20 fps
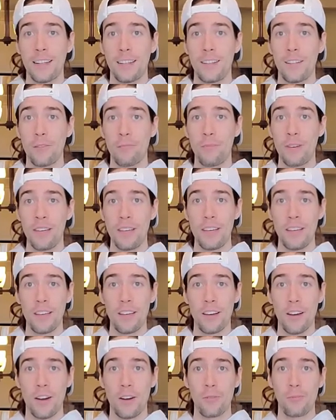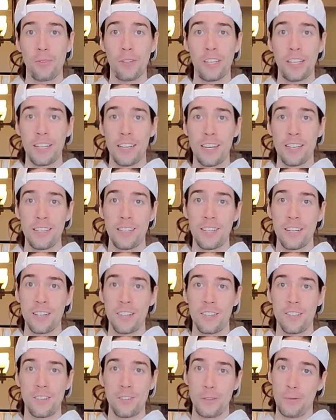and they'll be a really nice
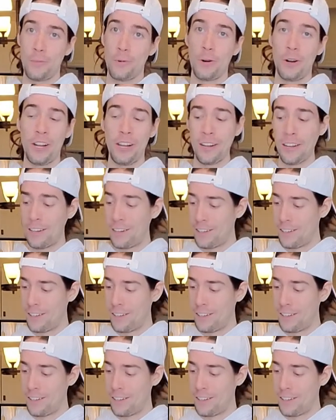texture in the morning.